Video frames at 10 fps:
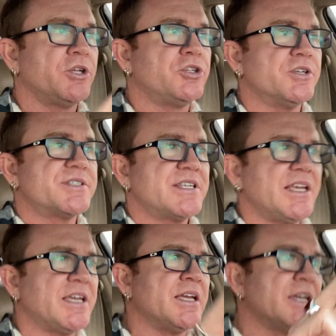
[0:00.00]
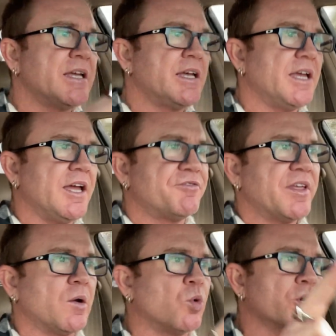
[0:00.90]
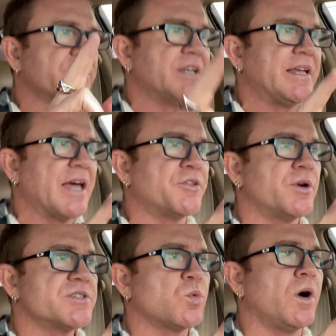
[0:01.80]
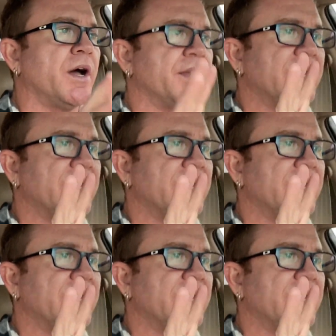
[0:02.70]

to see if they work together as one.